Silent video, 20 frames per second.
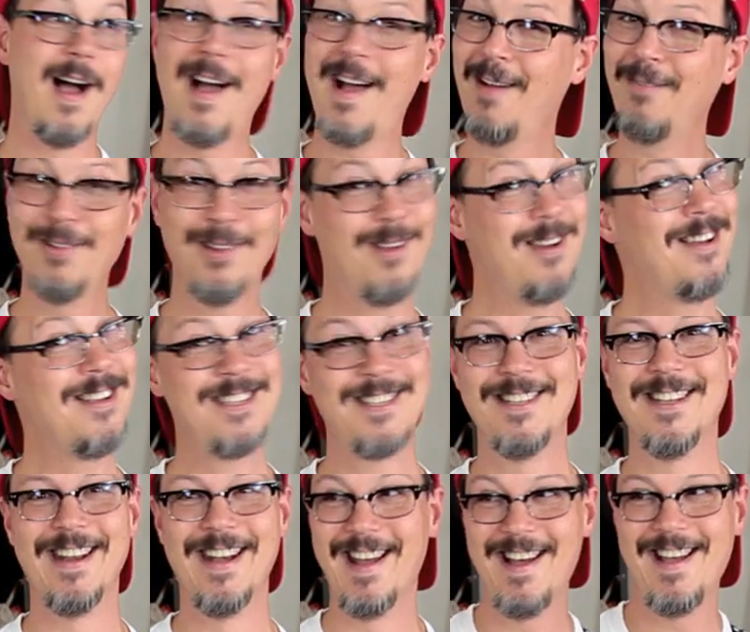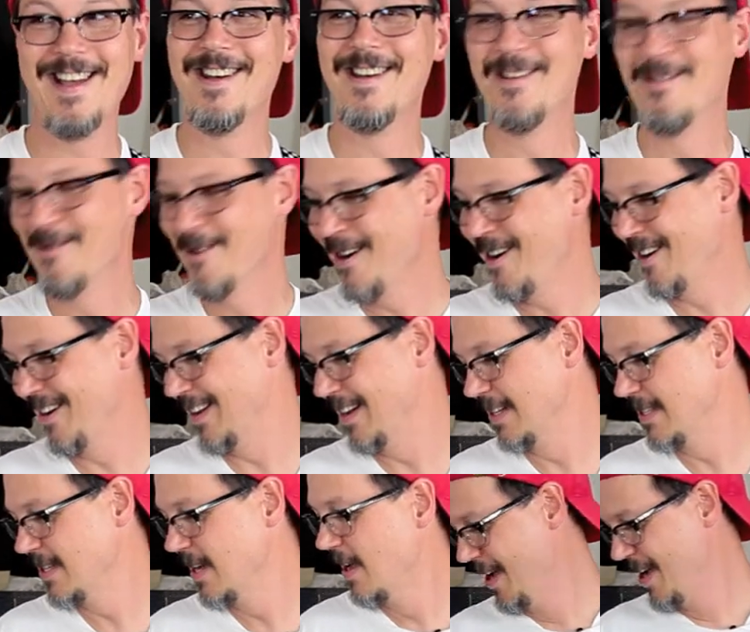I've lost it. I don't know where it
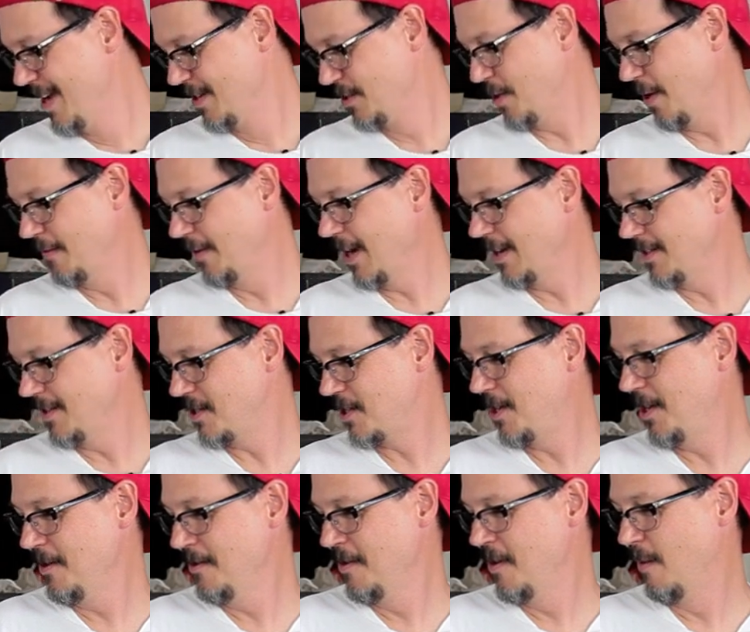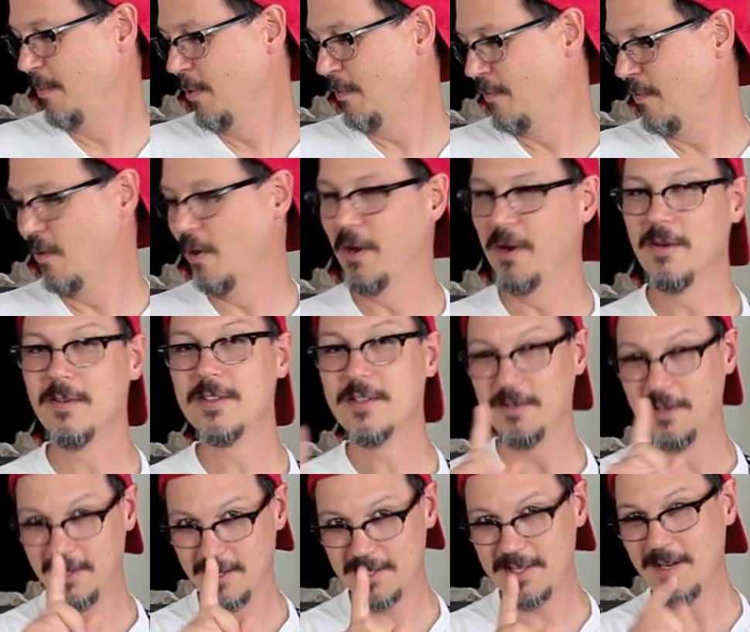is. So I've got the SKU number for you
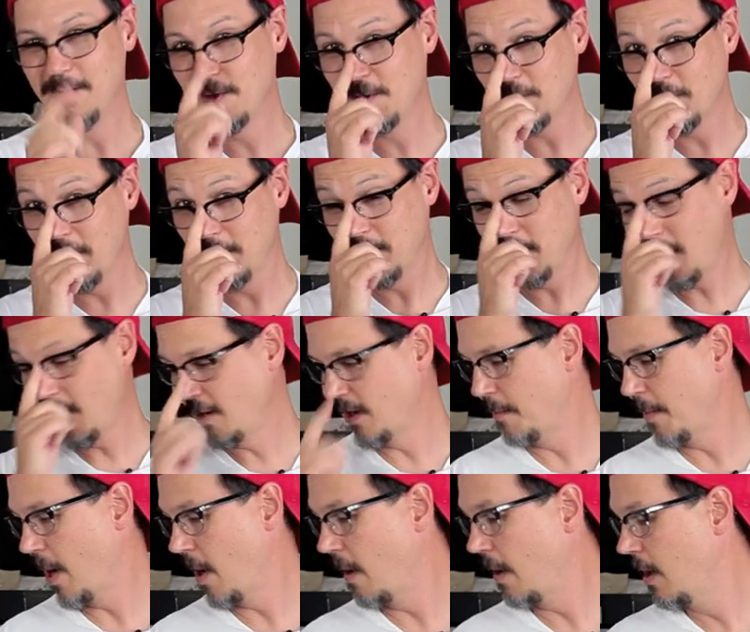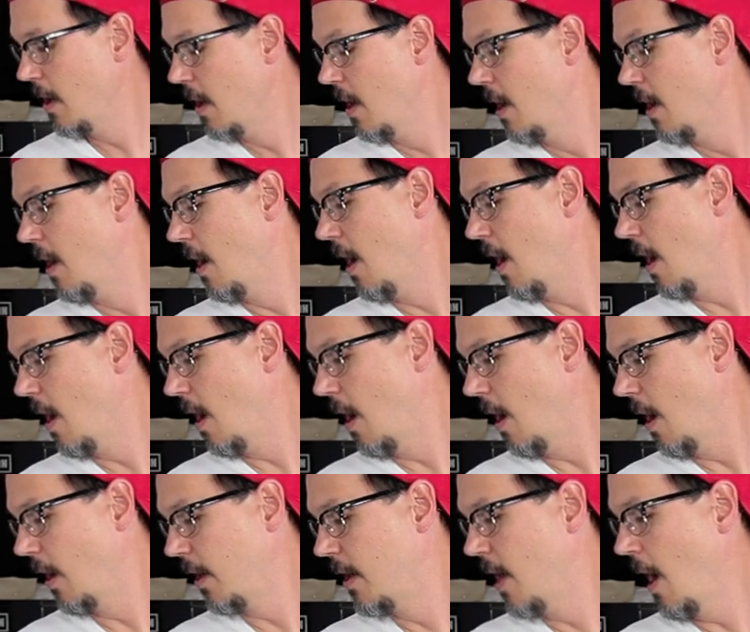so you can see which one I'm talking about.
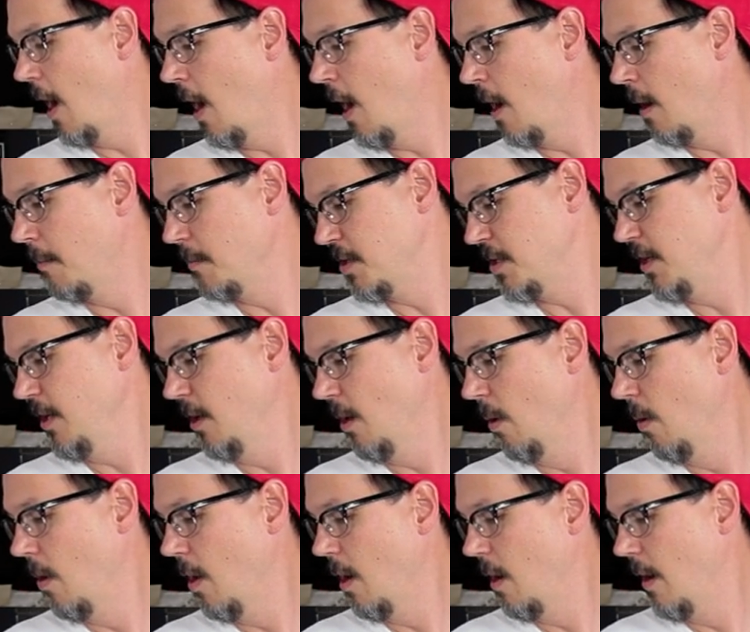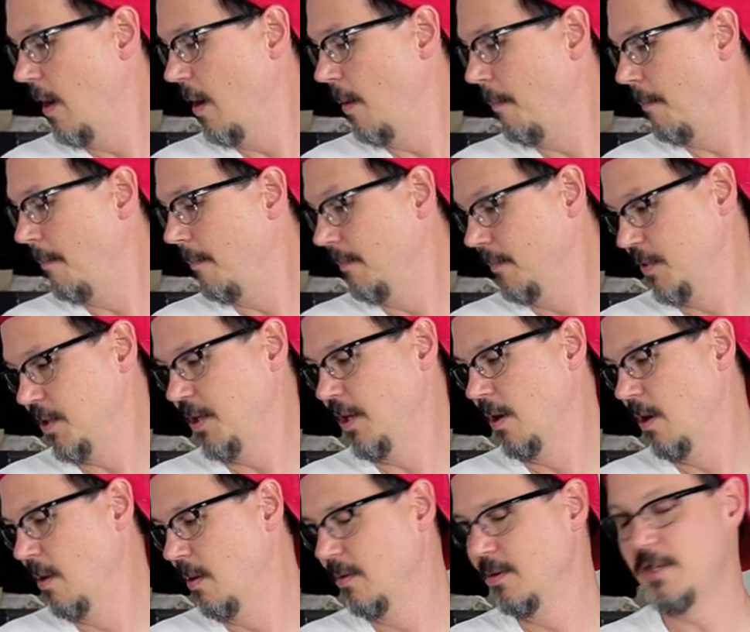Uh, com, C-O-M,
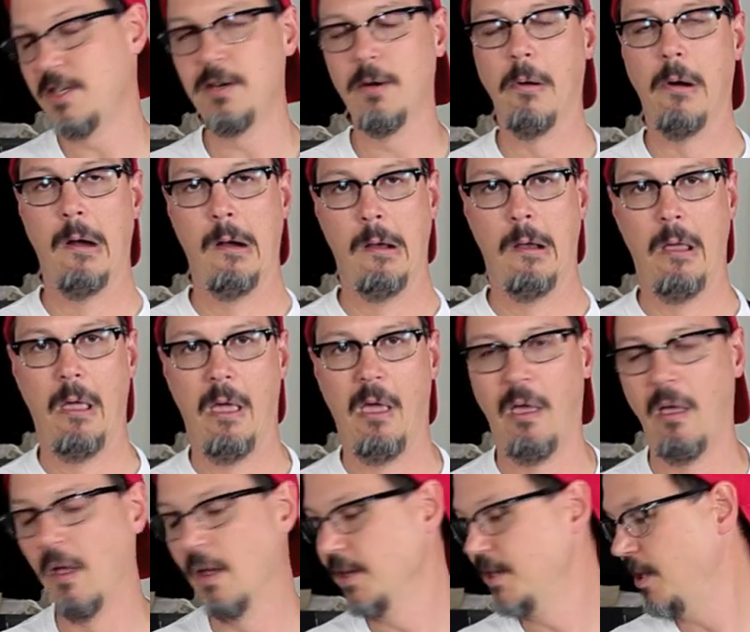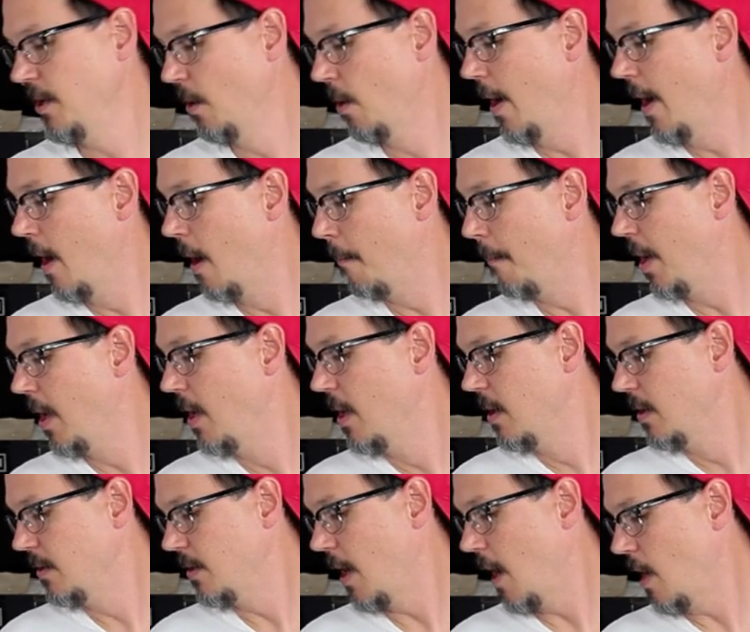C-O-M, uh,
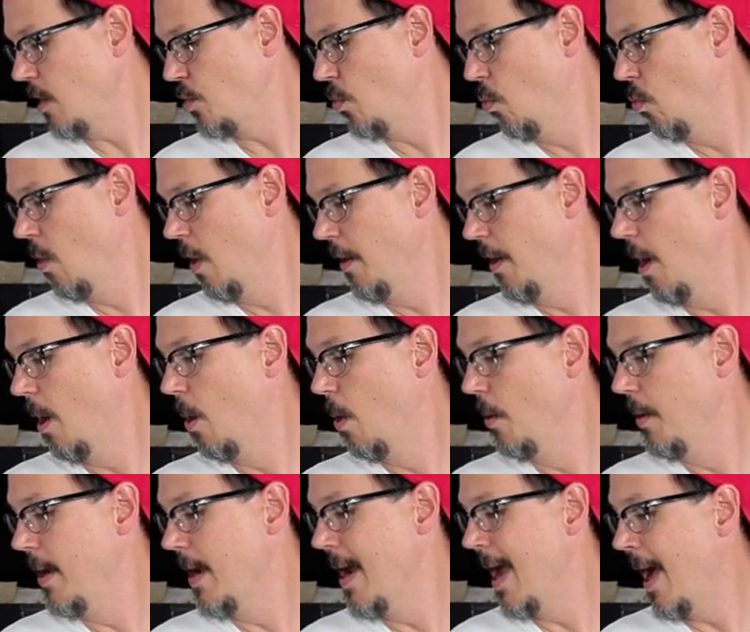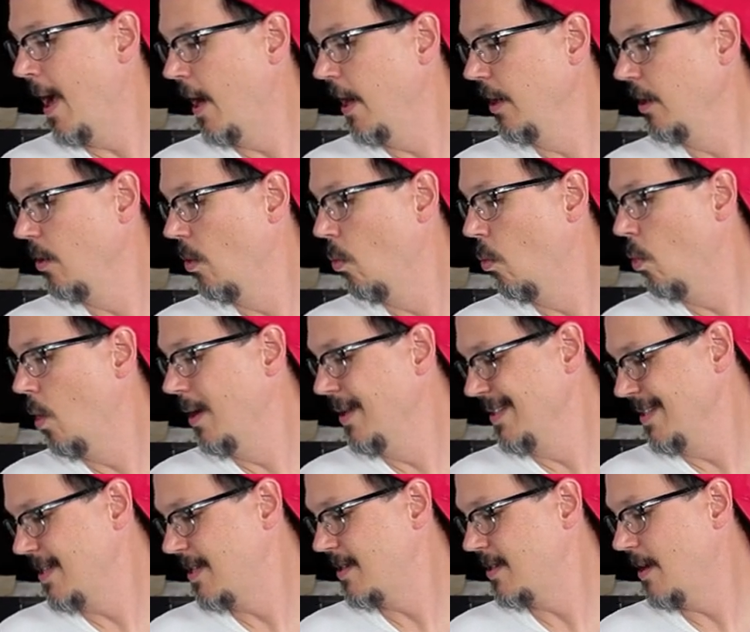dash
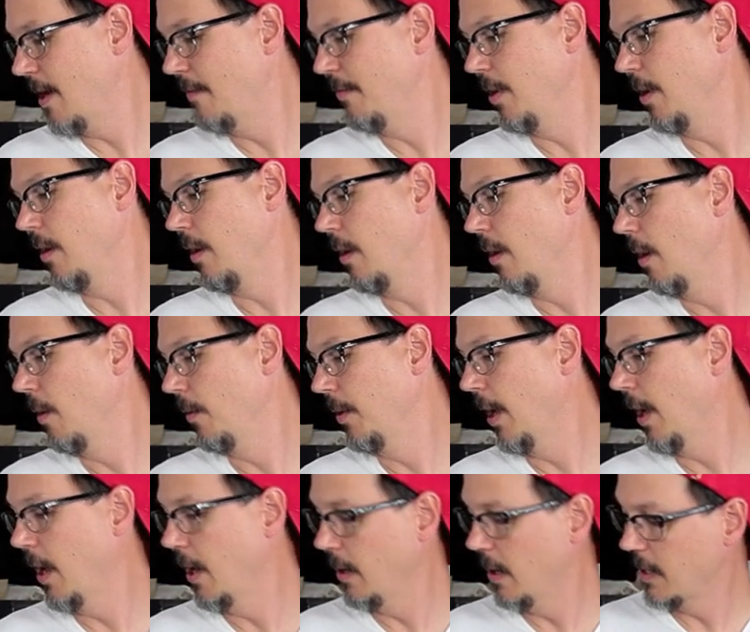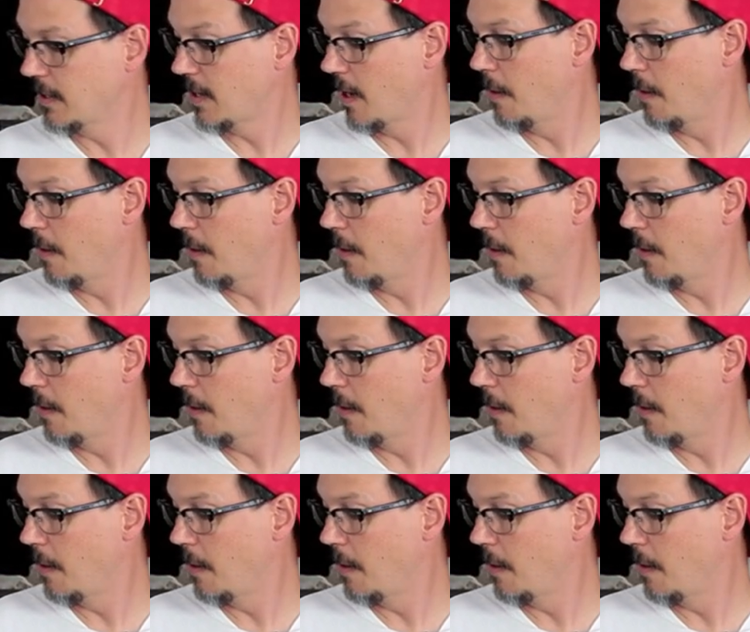10917, okay? It's